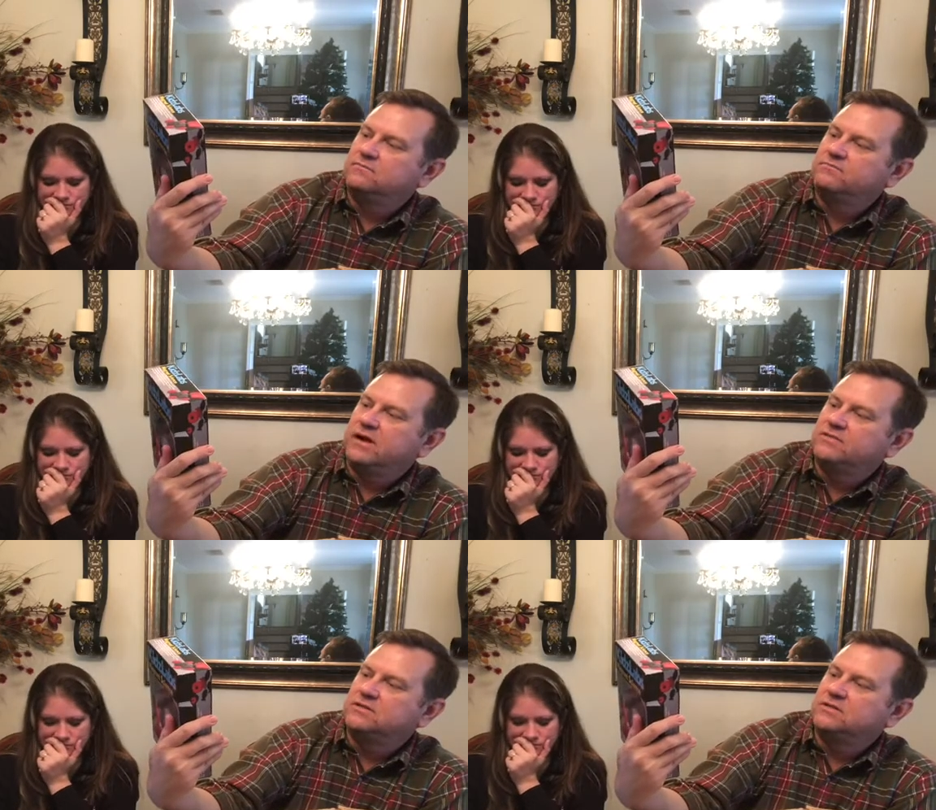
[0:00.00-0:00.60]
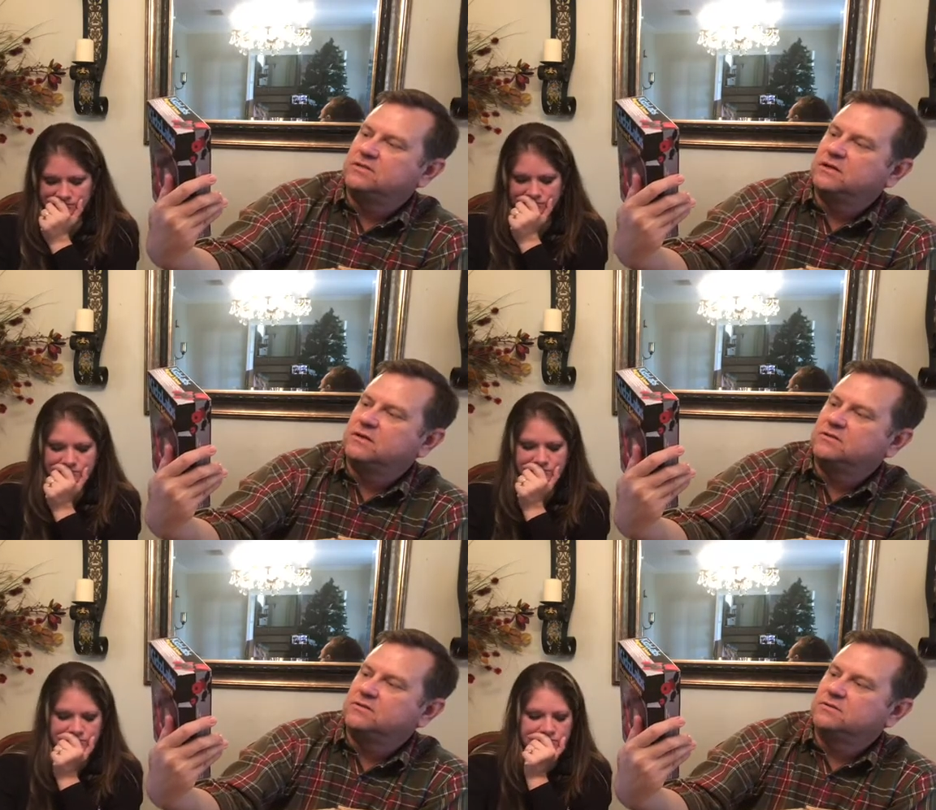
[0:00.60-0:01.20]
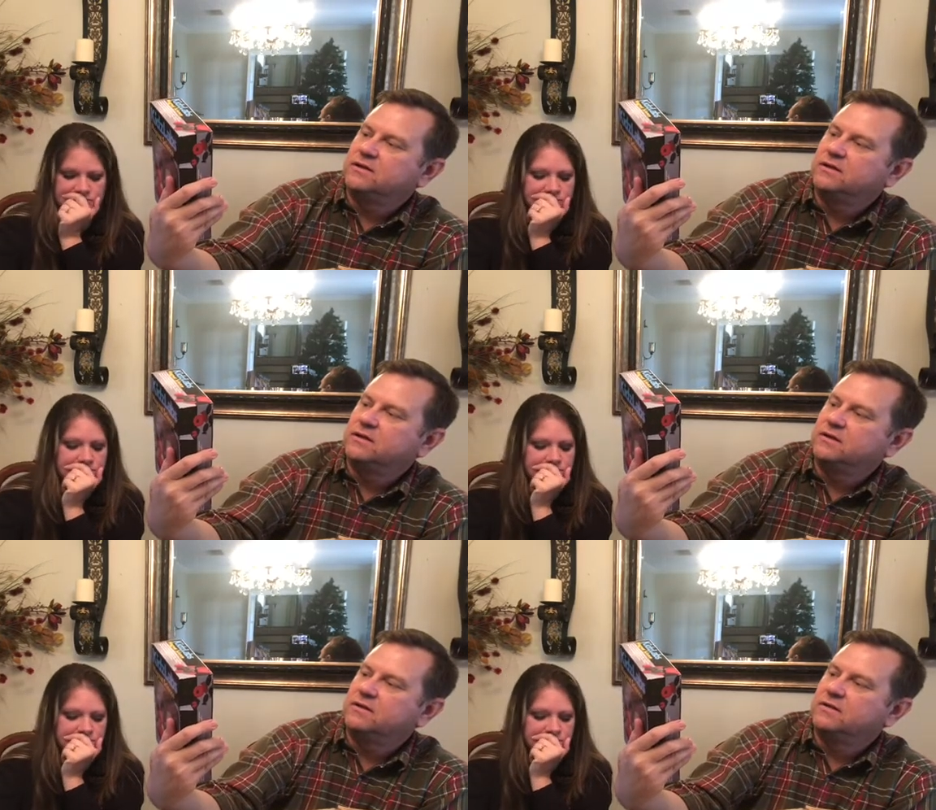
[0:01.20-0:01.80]
Speaker 1: five or ten dollars on that.
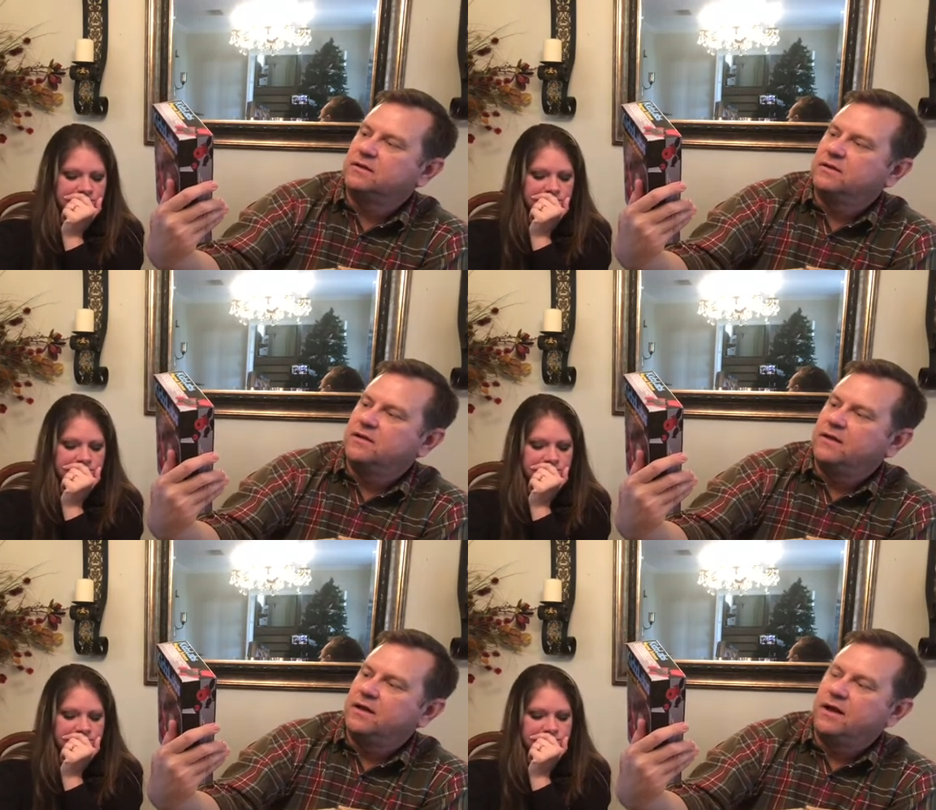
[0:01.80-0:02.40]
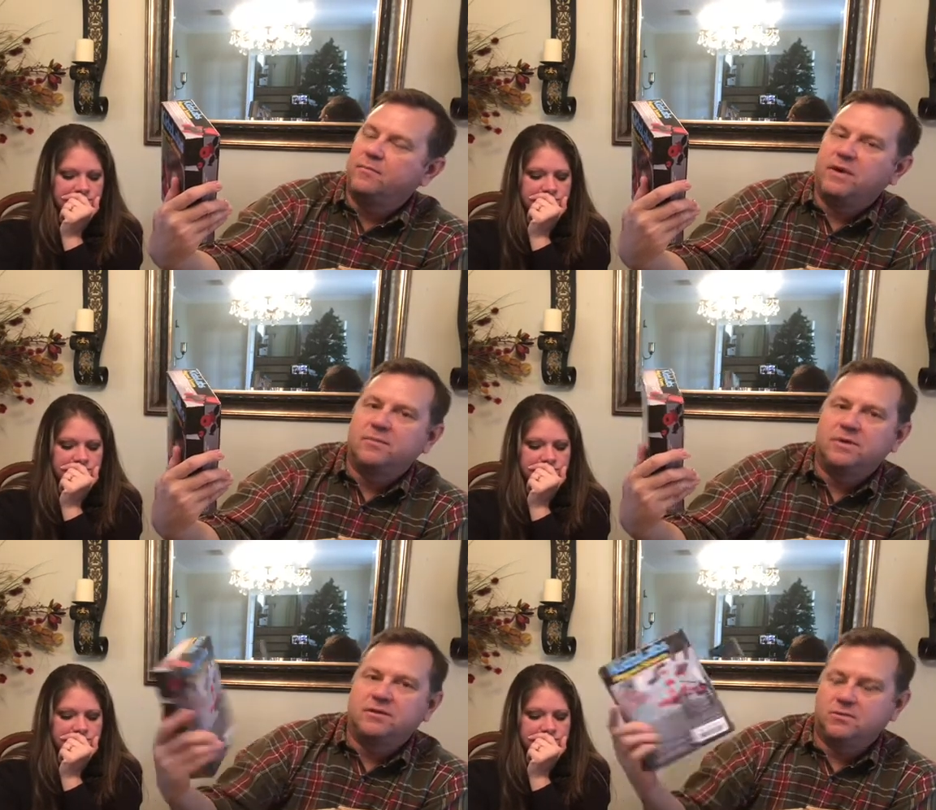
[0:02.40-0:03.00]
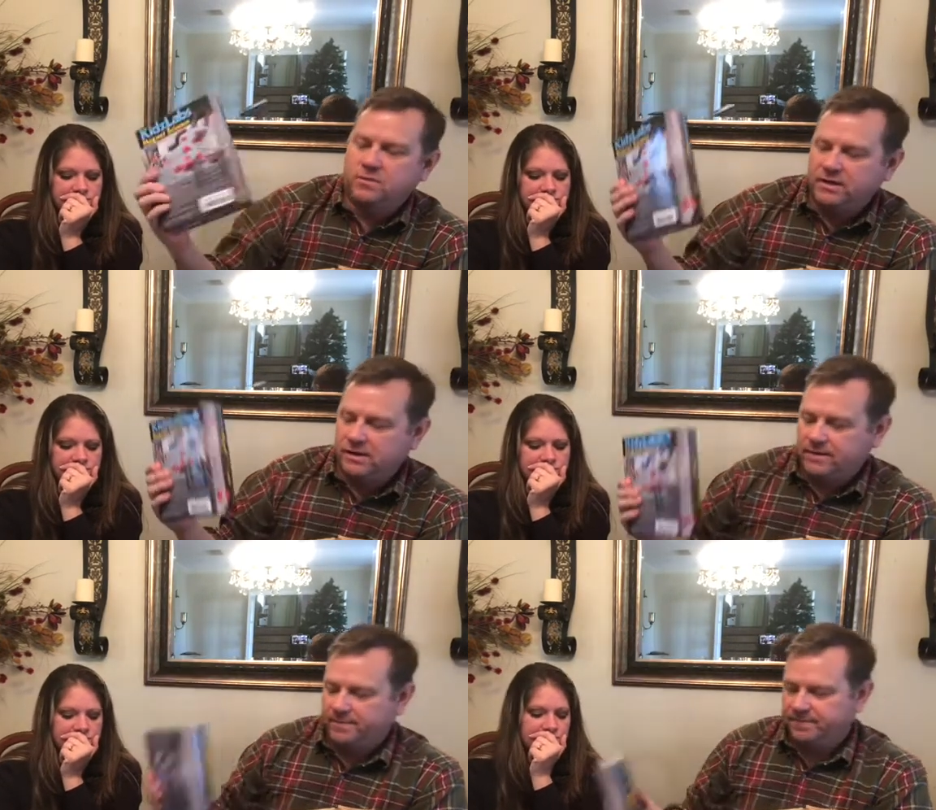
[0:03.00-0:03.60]
I might be
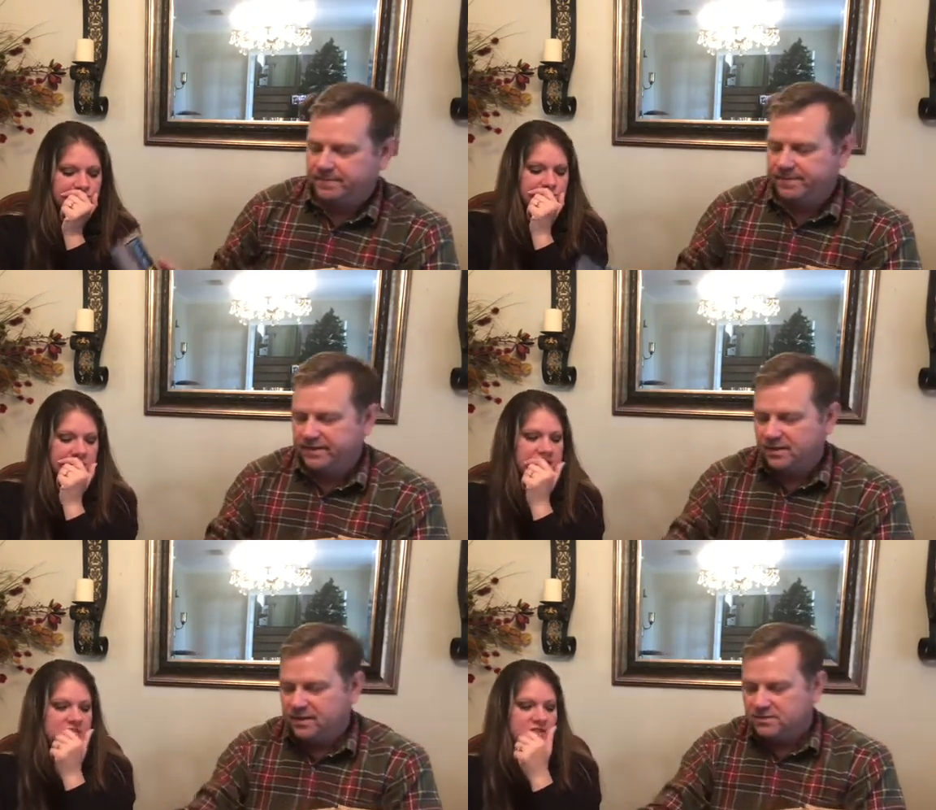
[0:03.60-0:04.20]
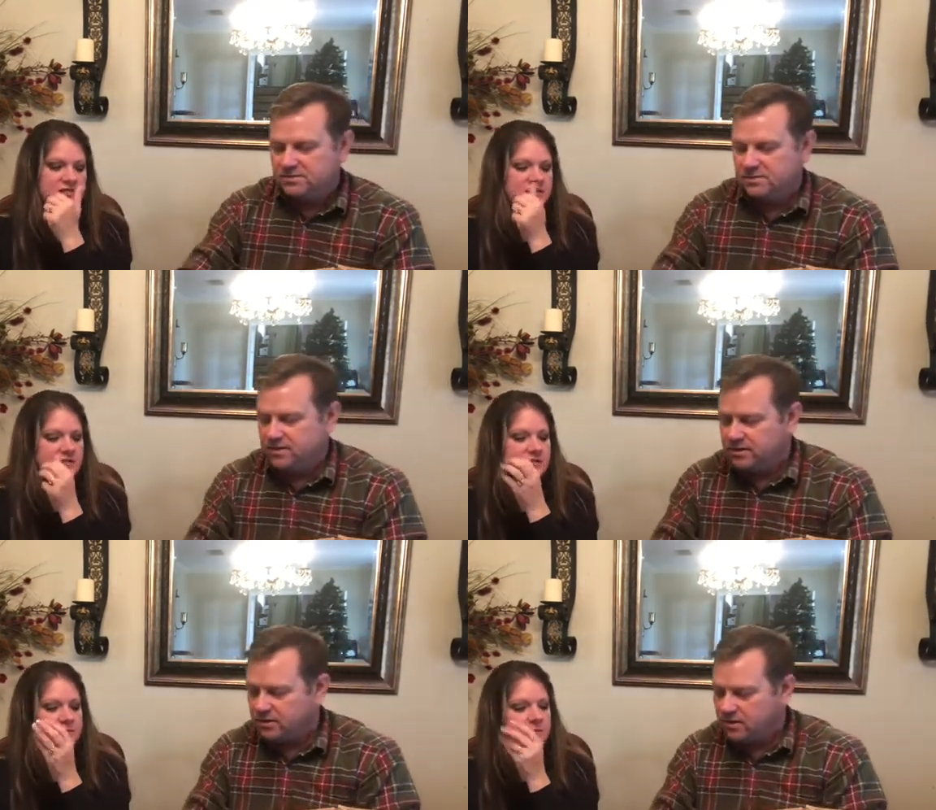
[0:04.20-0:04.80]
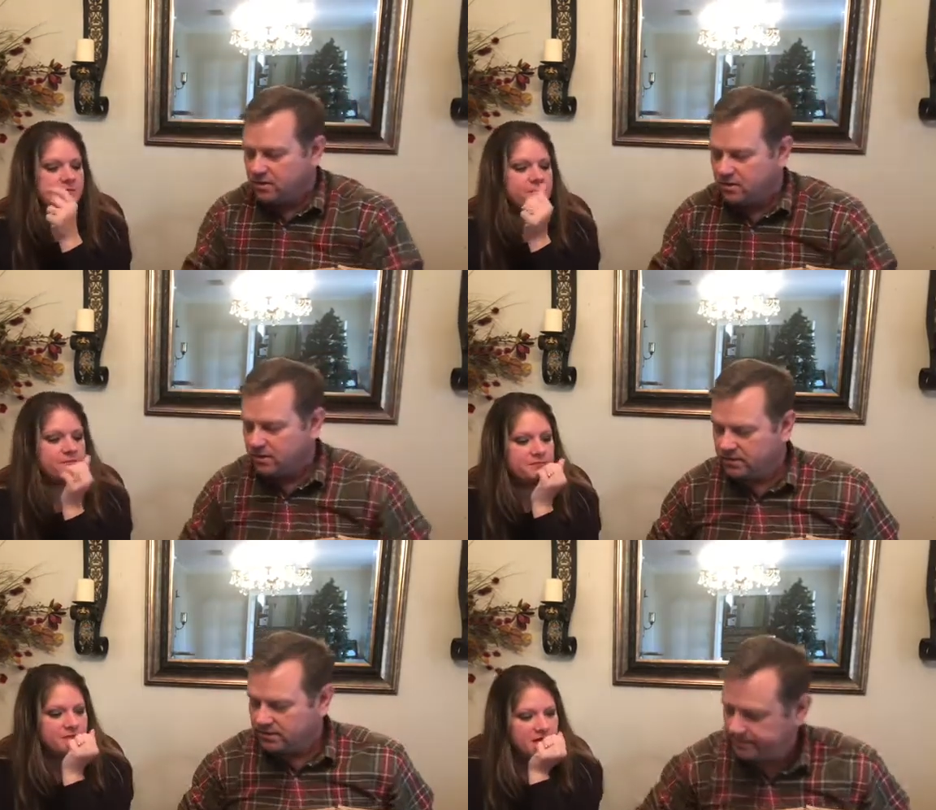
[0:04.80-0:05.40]
so there you go.
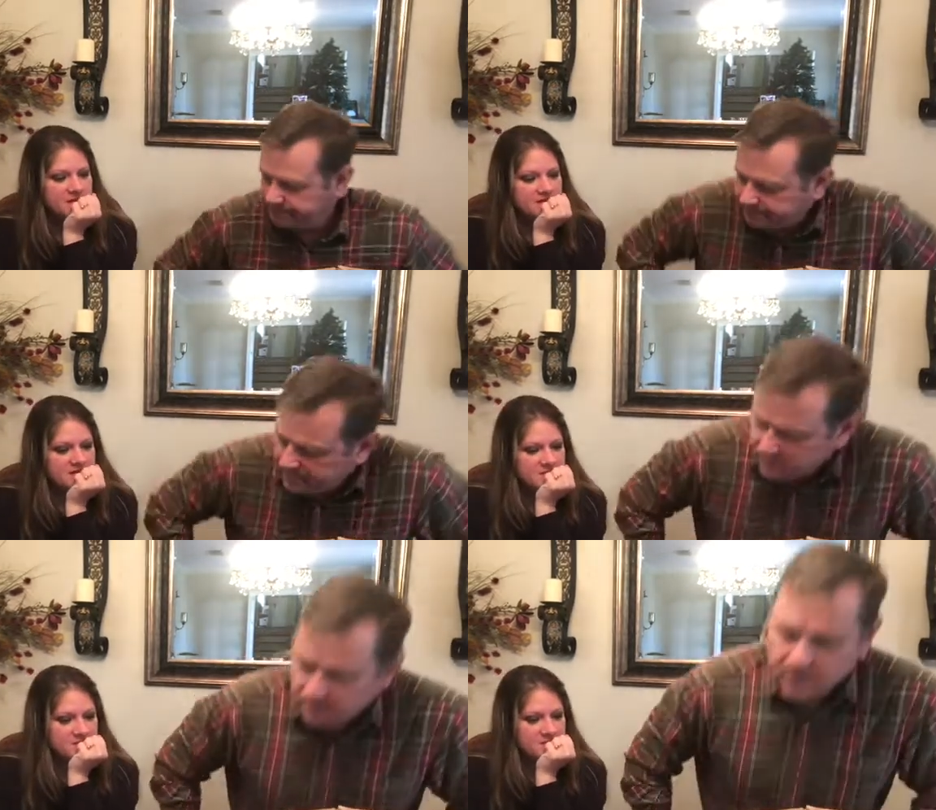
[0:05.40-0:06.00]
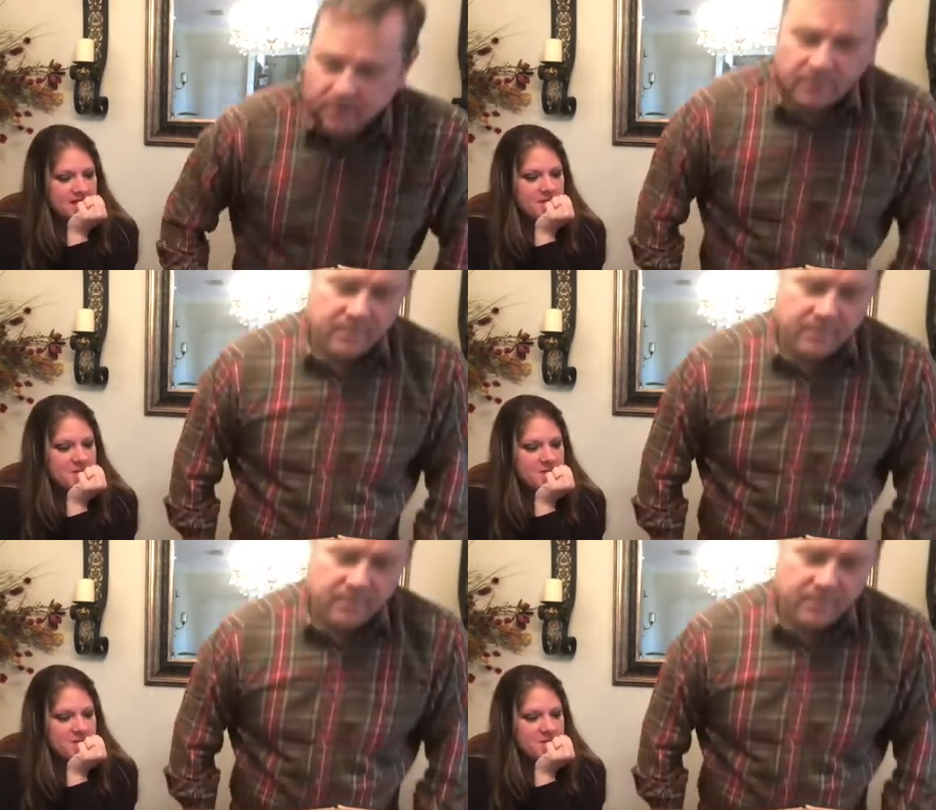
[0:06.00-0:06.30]
That